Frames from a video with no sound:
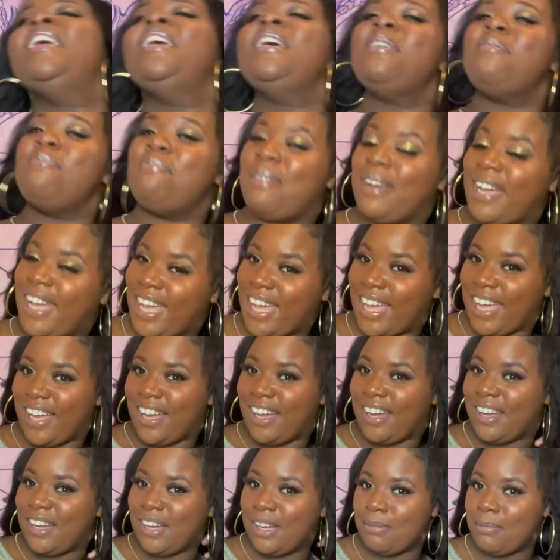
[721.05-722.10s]
But
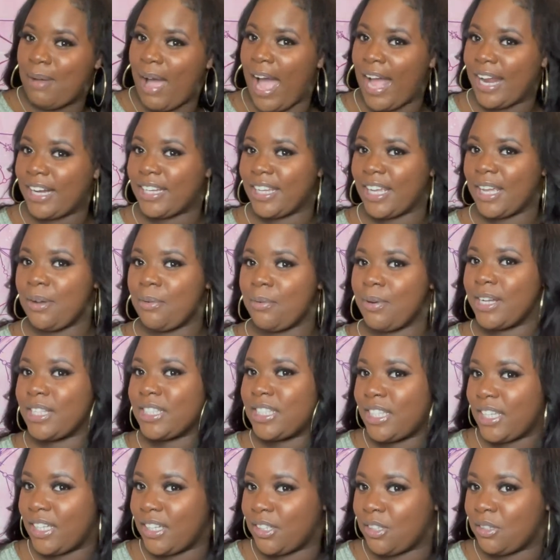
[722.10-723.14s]
I did
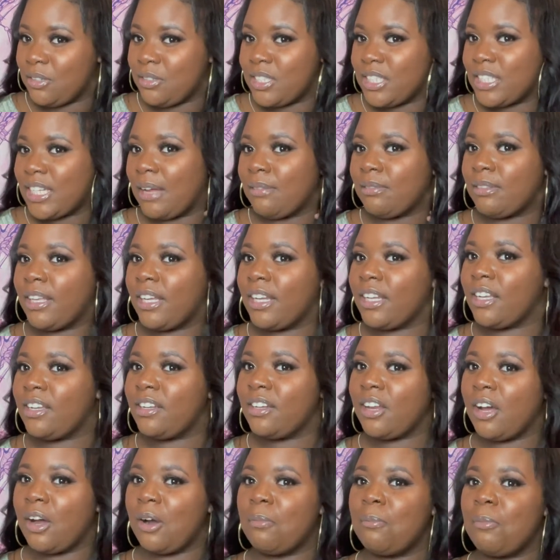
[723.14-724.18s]
want to do something, you
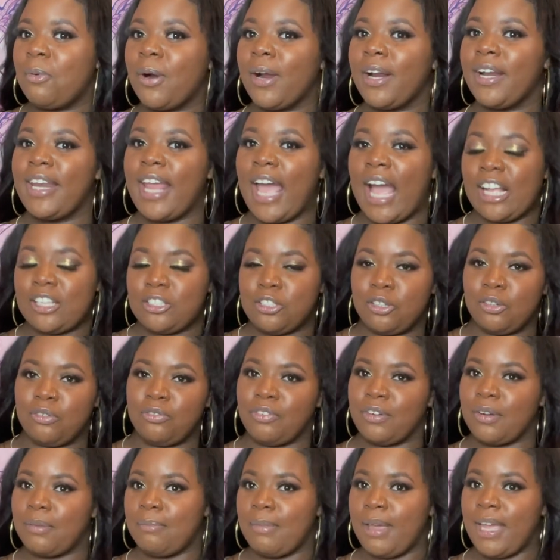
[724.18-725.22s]
know, more natural
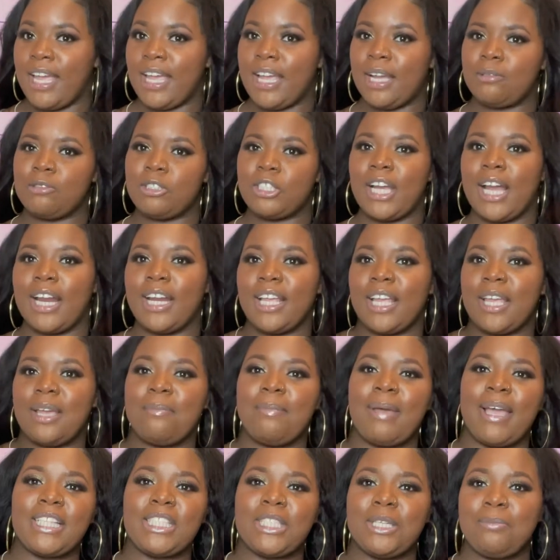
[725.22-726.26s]
for me. I'm trying to get
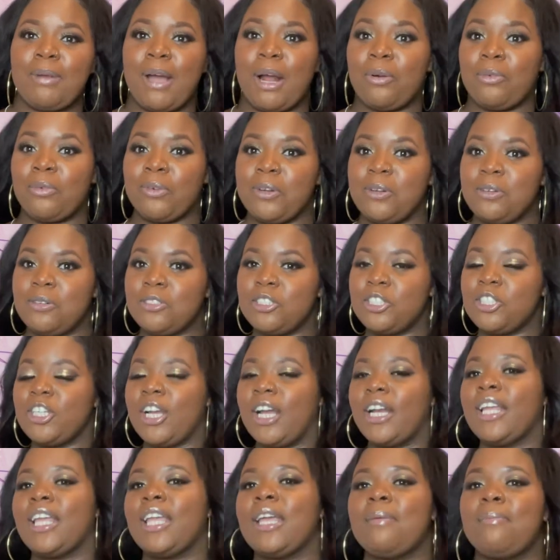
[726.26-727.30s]
back to my roots,
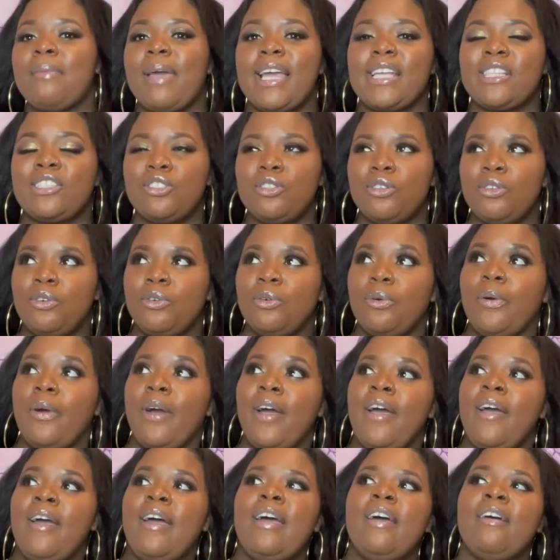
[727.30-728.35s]
trying to get back to
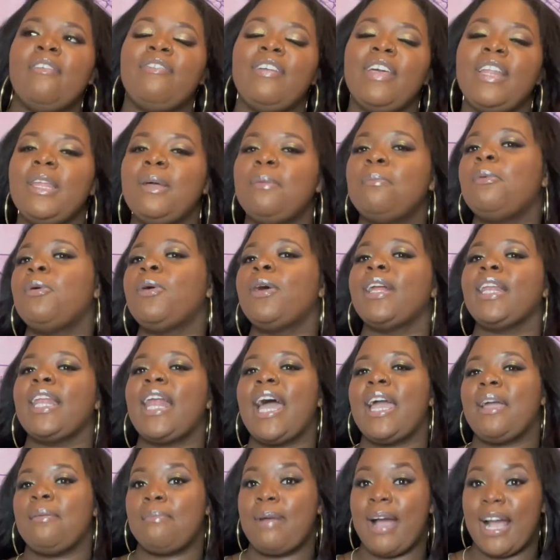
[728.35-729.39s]
feeling more
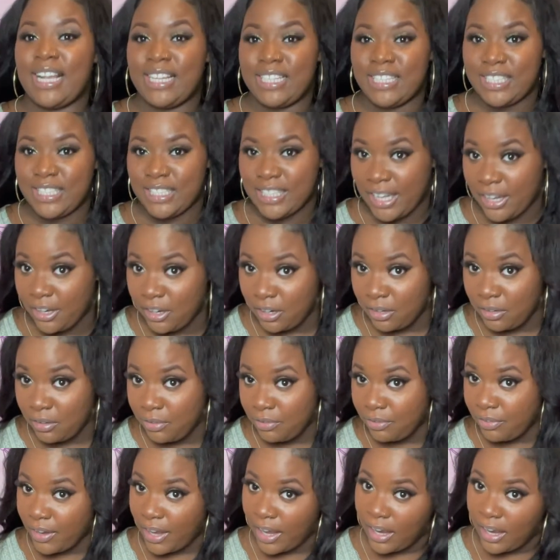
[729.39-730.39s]
like myself,